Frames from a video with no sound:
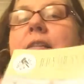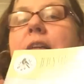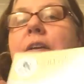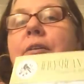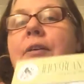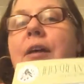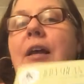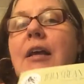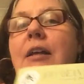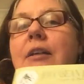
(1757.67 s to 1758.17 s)

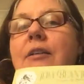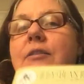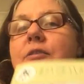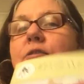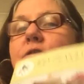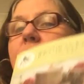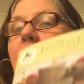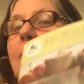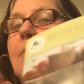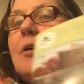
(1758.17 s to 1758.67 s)
So,
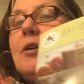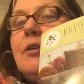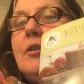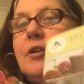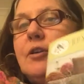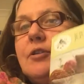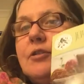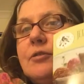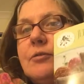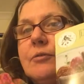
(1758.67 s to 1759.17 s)
not my
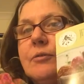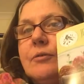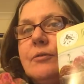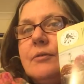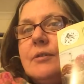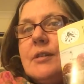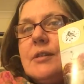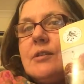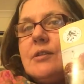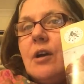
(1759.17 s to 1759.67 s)

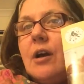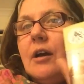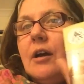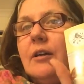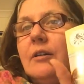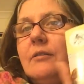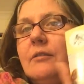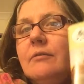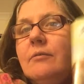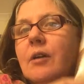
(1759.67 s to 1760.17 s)
usual
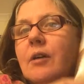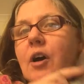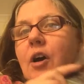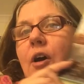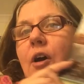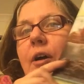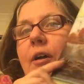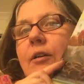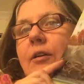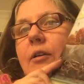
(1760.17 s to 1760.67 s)
style.
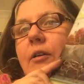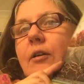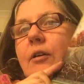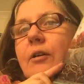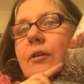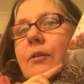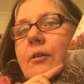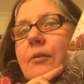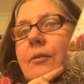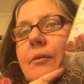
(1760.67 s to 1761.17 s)
I
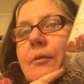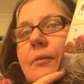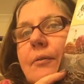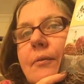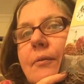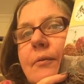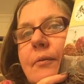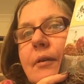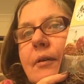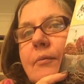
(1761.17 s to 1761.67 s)
know.
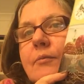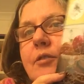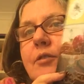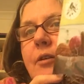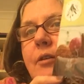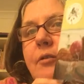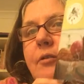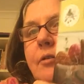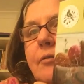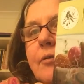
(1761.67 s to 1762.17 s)
I'm
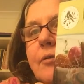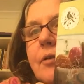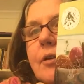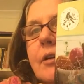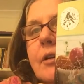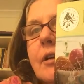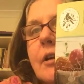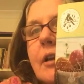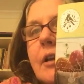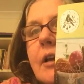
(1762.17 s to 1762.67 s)
trying to
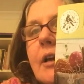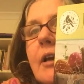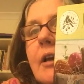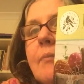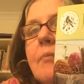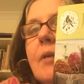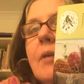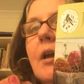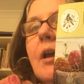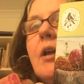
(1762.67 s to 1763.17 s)
avoid the glare.
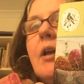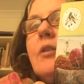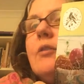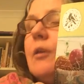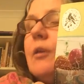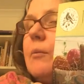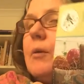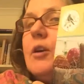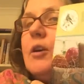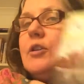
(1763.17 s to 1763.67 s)

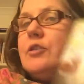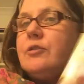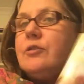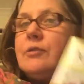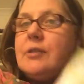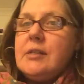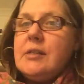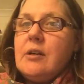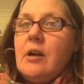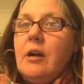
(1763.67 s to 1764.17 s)
Not my
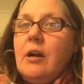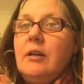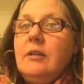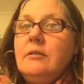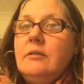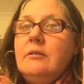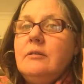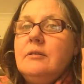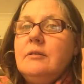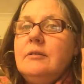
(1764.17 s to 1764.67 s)
usual
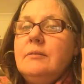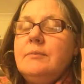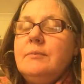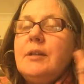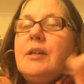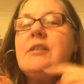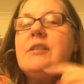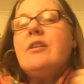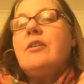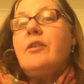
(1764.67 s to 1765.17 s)
style,
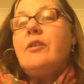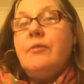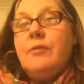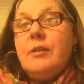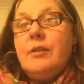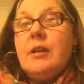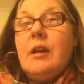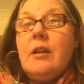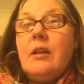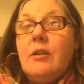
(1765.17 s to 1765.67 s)
because I go
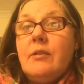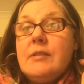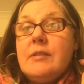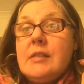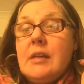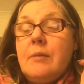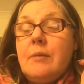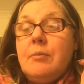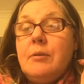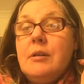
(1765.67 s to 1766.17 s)
for a lot of
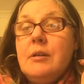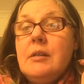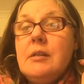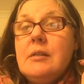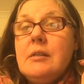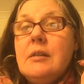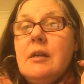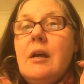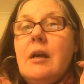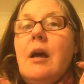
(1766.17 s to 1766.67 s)

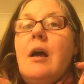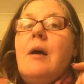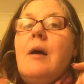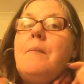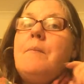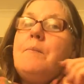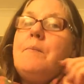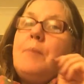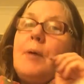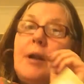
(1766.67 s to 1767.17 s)
samplers,
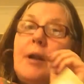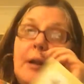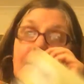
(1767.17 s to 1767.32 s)
but